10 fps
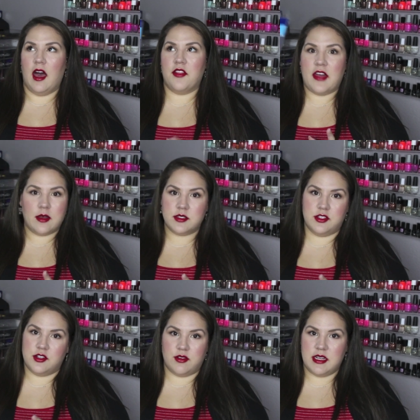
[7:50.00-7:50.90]
a
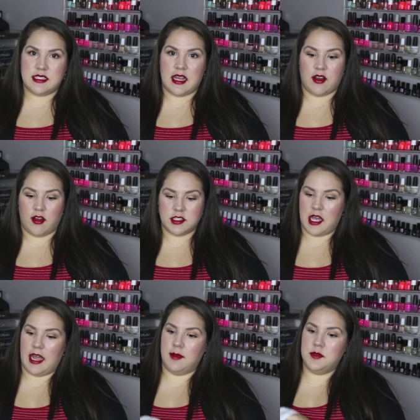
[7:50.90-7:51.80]
thousand degrees at all
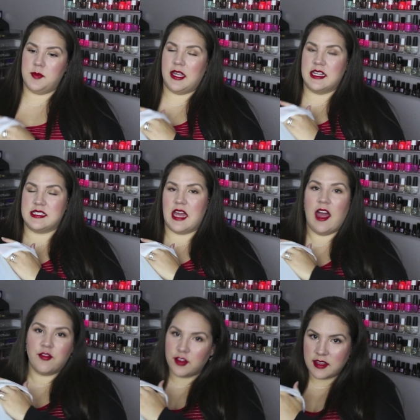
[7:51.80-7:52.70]
times because
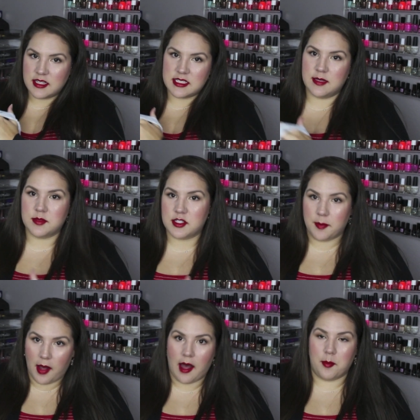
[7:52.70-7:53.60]
everything seems to
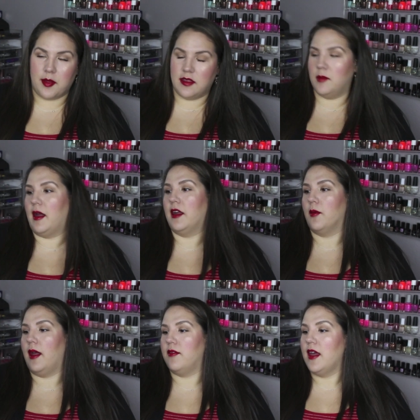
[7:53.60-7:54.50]
pop in the
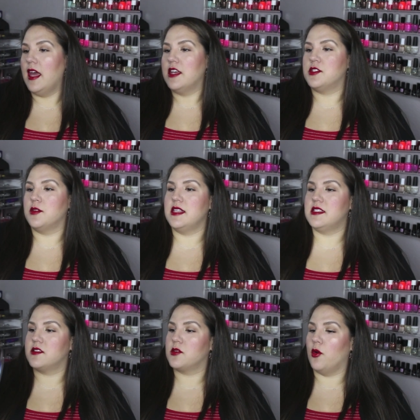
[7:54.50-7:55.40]
microwave. So
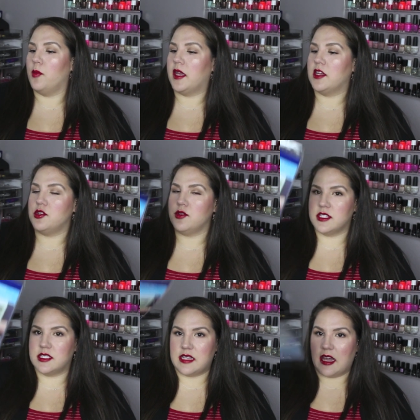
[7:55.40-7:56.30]
this is cool because you
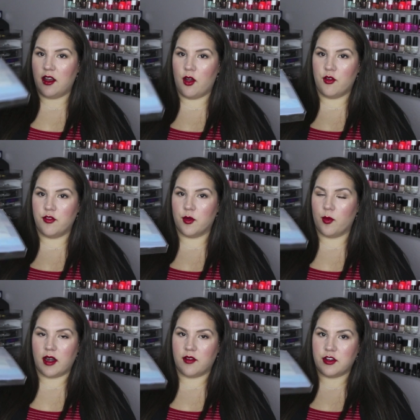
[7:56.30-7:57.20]
just set it over
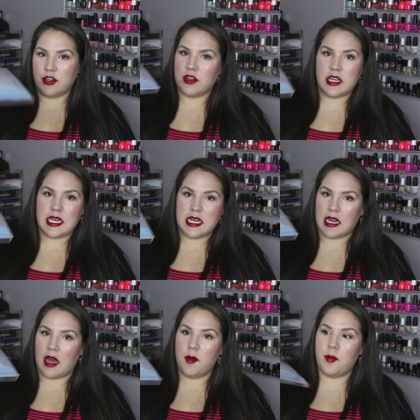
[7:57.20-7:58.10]
whatever you're
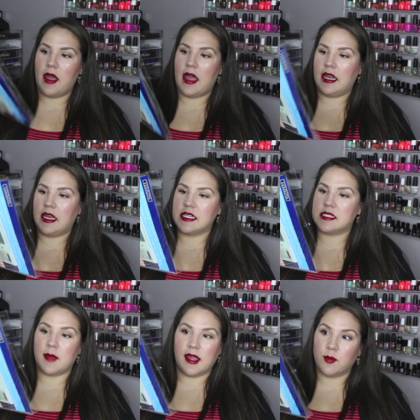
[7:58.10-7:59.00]
heating up and
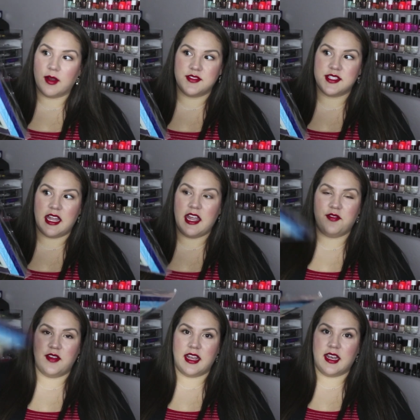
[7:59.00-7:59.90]
it's microwave
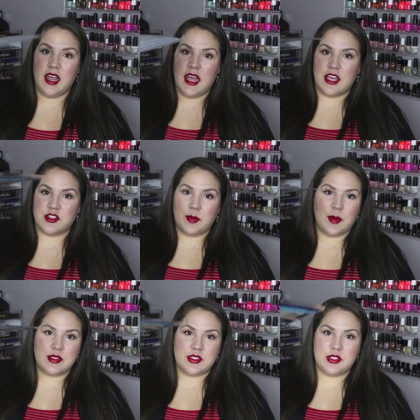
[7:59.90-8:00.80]
safe and it is
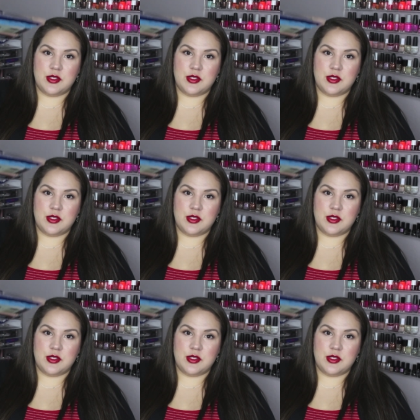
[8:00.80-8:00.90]
supposed